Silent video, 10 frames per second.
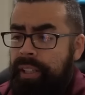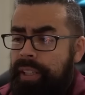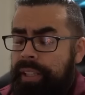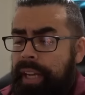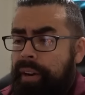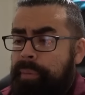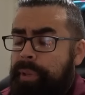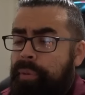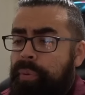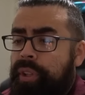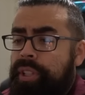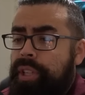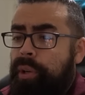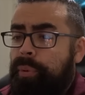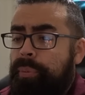now I'm in a really
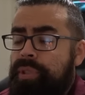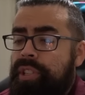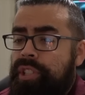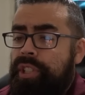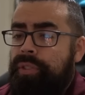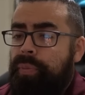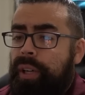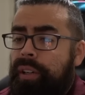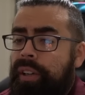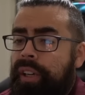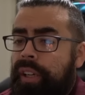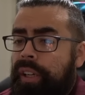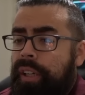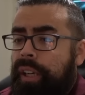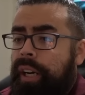terrible position where
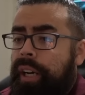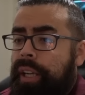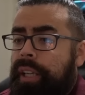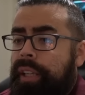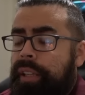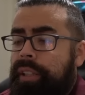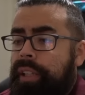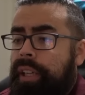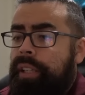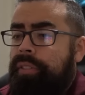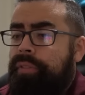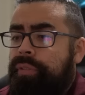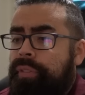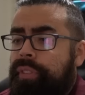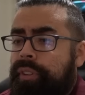I kind of
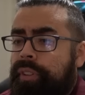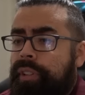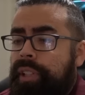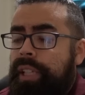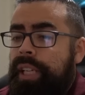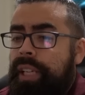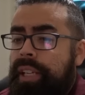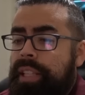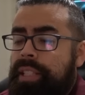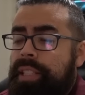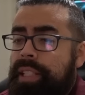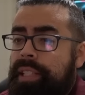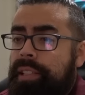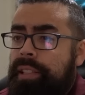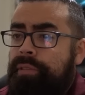need this
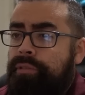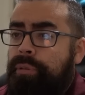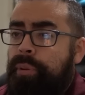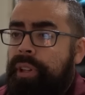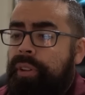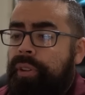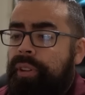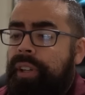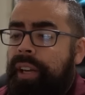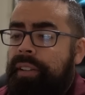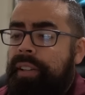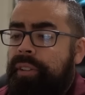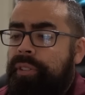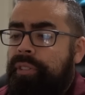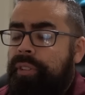DD for the Alolan
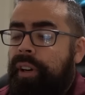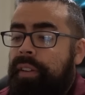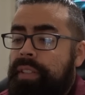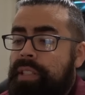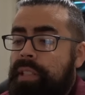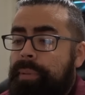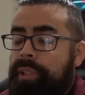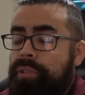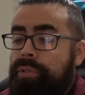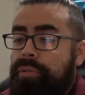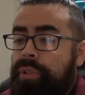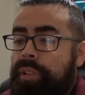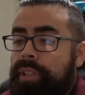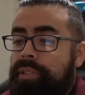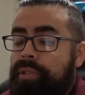Ninetales, obviously, because
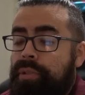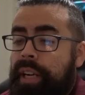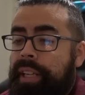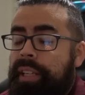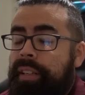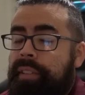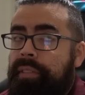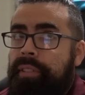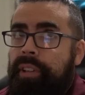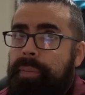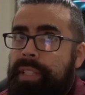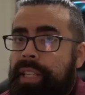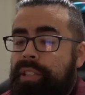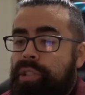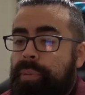Goodra is a dragon and it's going to be taking super